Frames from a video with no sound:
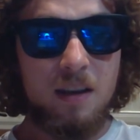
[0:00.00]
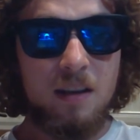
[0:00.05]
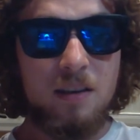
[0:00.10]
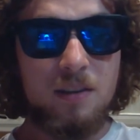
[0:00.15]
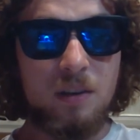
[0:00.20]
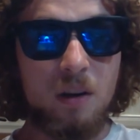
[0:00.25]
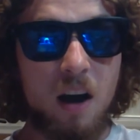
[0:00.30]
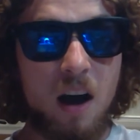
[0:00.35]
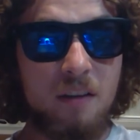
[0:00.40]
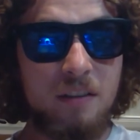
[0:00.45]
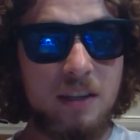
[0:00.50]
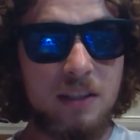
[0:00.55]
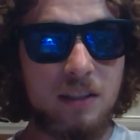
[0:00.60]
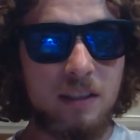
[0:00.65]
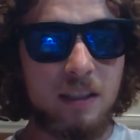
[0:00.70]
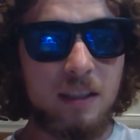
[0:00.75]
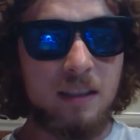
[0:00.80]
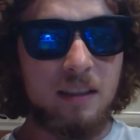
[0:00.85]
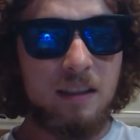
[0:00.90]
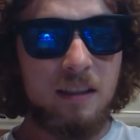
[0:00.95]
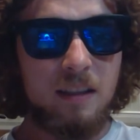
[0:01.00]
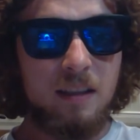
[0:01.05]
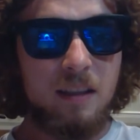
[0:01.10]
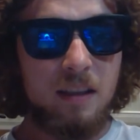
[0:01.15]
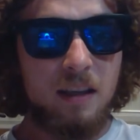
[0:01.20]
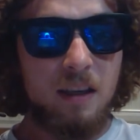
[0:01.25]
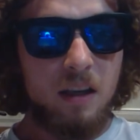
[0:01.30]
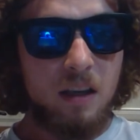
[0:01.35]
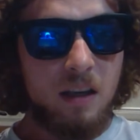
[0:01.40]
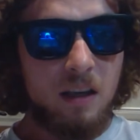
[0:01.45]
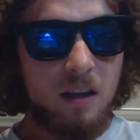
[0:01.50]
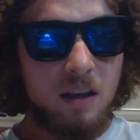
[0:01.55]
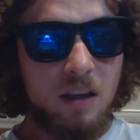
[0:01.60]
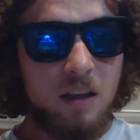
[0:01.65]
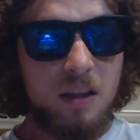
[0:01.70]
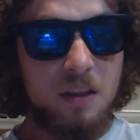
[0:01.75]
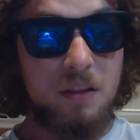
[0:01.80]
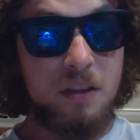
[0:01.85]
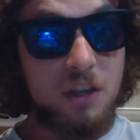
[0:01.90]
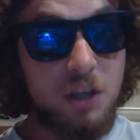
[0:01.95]
So obviously,
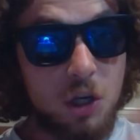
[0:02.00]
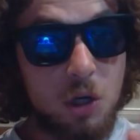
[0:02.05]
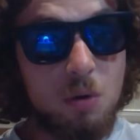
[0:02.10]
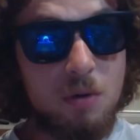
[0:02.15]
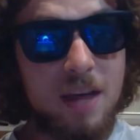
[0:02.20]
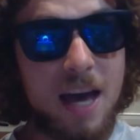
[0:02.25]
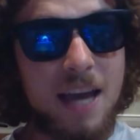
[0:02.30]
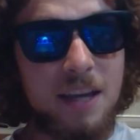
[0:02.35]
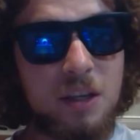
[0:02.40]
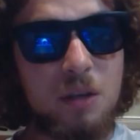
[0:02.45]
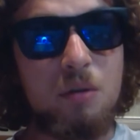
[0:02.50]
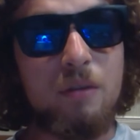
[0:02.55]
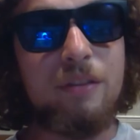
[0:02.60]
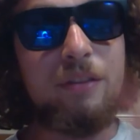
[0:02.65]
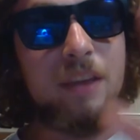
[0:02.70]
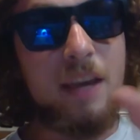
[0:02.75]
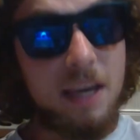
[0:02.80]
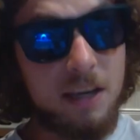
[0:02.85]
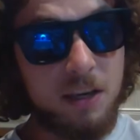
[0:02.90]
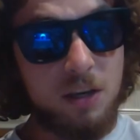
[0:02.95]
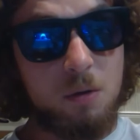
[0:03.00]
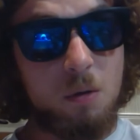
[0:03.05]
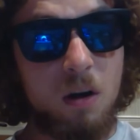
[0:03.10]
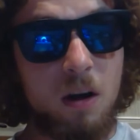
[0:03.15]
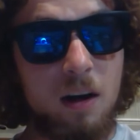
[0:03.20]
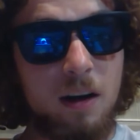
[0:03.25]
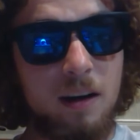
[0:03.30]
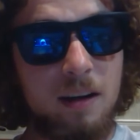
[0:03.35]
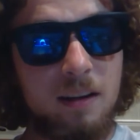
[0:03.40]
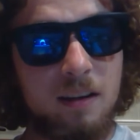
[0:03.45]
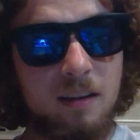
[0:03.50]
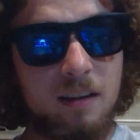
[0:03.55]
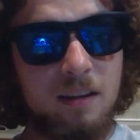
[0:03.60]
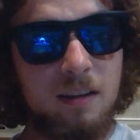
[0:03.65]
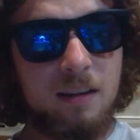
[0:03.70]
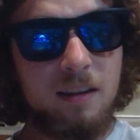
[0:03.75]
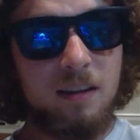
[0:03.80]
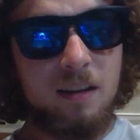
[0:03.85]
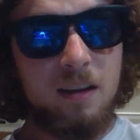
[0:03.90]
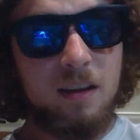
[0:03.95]
the you that you think you are,
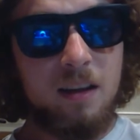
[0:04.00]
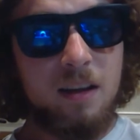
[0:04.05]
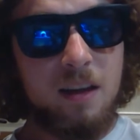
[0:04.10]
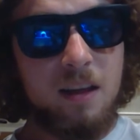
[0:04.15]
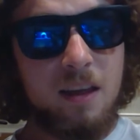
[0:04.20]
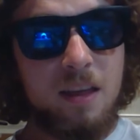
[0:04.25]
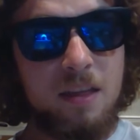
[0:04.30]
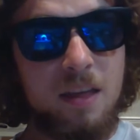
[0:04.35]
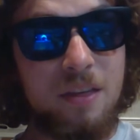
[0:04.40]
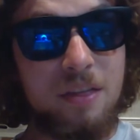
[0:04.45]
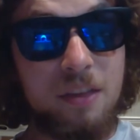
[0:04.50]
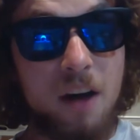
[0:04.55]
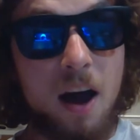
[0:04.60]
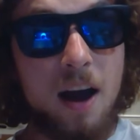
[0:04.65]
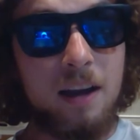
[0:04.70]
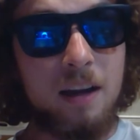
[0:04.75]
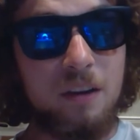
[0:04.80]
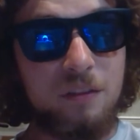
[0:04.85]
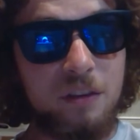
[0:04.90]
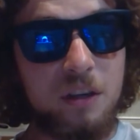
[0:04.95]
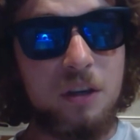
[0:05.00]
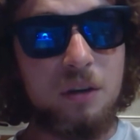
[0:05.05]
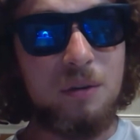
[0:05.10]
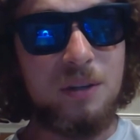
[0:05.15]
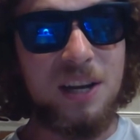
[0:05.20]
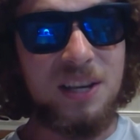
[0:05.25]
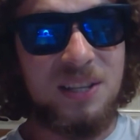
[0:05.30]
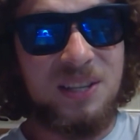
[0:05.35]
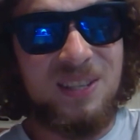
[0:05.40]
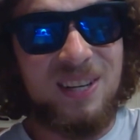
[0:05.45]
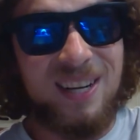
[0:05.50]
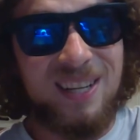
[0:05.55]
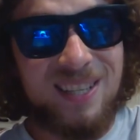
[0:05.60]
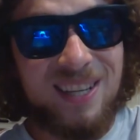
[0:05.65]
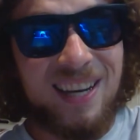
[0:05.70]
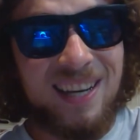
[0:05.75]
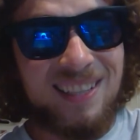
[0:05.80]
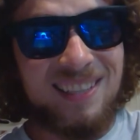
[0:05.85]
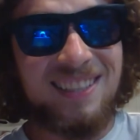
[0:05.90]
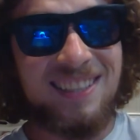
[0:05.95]
the thought of you doesn't
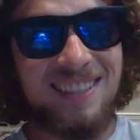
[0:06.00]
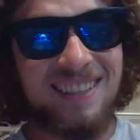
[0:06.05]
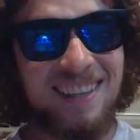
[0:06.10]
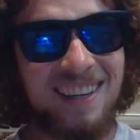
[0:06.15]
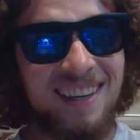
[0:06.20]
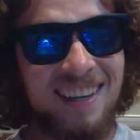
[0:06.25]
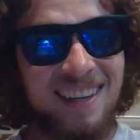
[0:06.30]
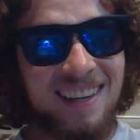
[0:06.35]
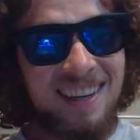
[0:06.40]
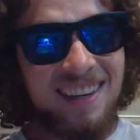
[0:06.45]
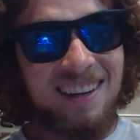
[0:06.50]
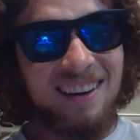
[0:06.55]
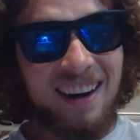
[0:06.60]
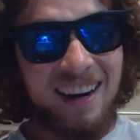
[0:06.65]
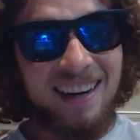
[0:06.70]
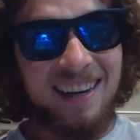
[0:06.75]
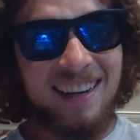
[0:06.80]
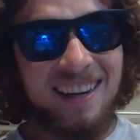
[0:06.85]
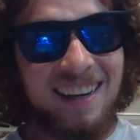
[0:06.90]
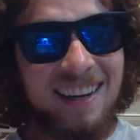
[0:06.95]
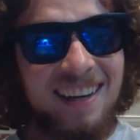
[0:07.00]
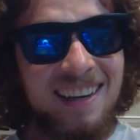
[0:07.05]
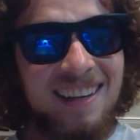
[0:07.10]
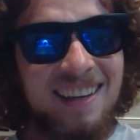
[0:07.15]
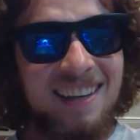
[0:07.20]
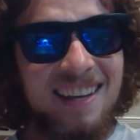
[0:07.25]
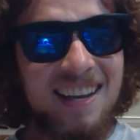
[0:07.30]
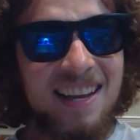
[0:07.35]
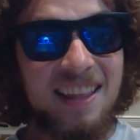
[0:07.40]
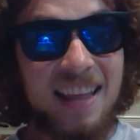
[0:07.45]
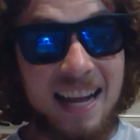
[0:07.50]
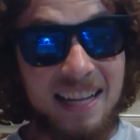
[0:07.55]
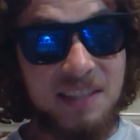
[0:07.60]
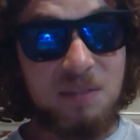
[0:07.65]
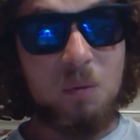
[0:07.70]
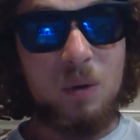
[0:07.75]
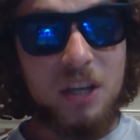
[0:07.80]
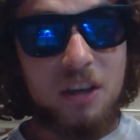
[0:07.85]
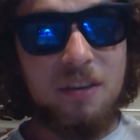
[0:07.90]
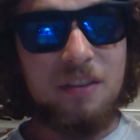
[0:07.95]
exist, right? And
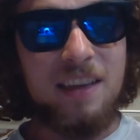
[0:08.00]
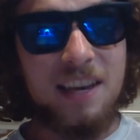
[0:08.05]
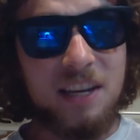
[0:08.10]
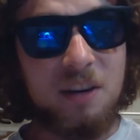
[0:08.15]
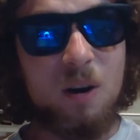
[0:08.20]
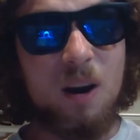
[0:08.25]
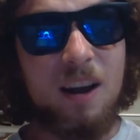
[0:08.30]
that's what you think you